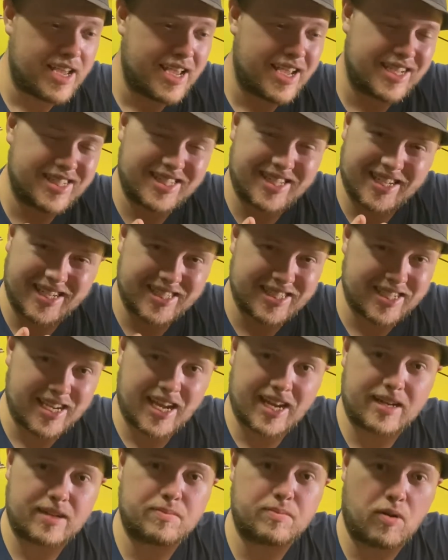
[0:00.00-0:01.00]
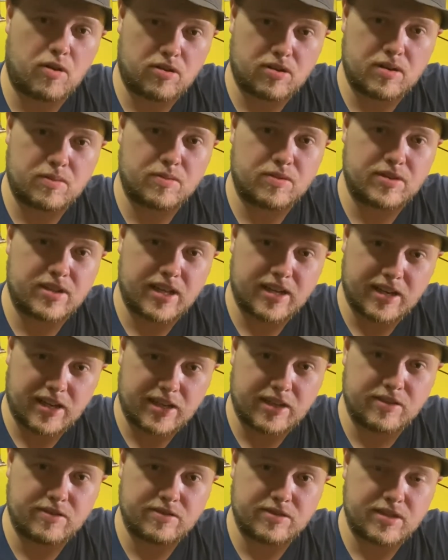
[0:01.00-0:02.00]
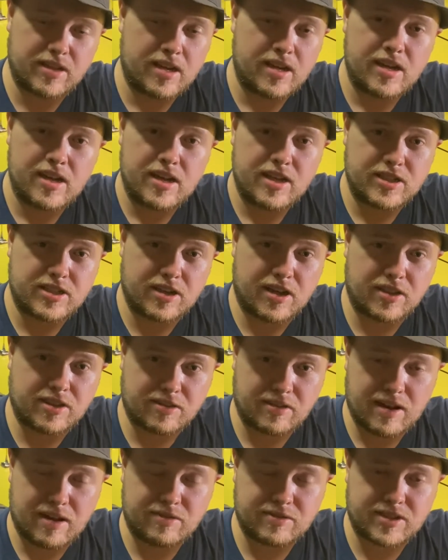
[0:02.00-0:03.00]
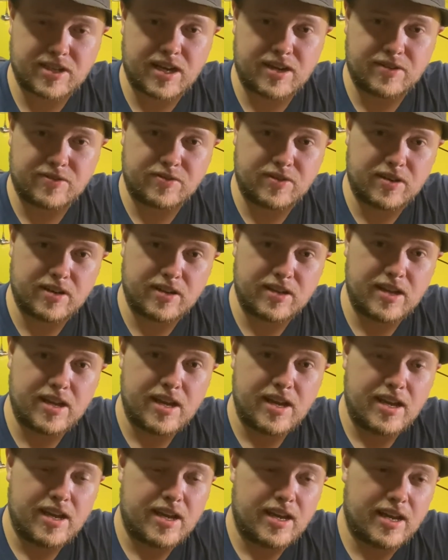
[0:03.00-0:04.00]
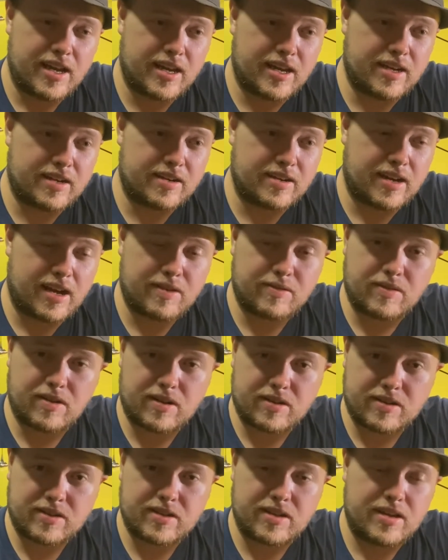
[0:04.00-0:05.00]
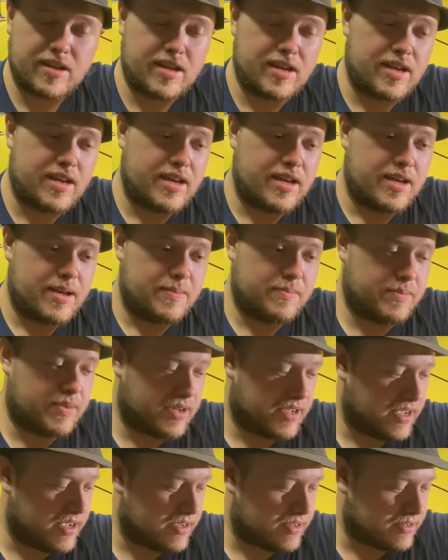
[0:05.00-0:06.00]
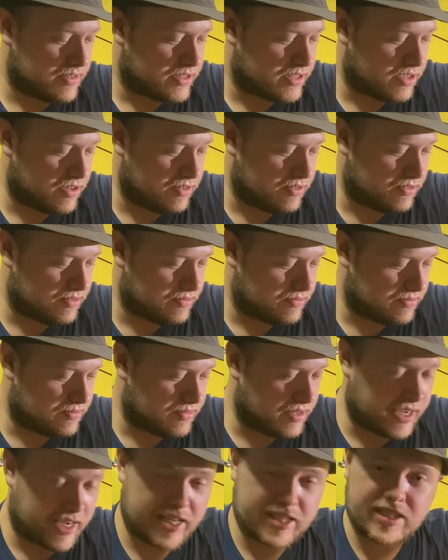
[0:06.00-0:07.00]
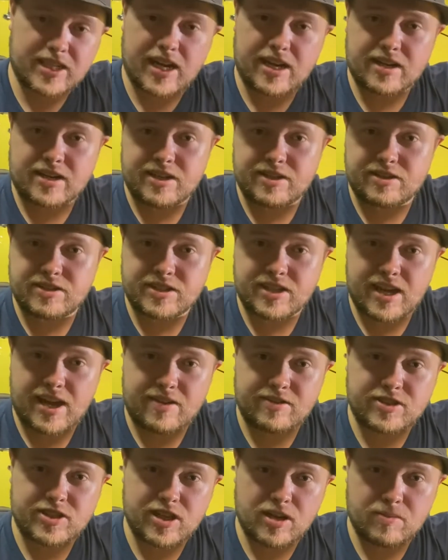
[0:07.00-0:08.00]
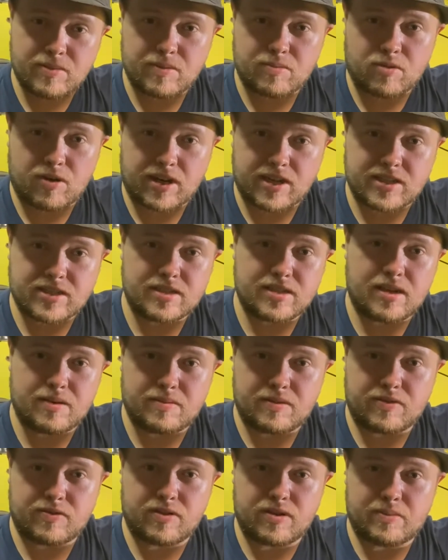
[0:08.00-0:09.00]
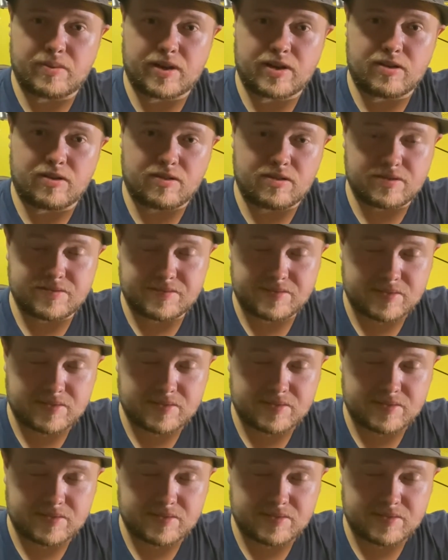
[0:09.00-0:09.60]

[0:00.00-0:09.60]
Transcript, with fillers: It's the exact part number that they use. So I thought that was kind of funny and uh, ironic. But yeah, so I guess technically you could say I have Shelby brakes on the front of my car.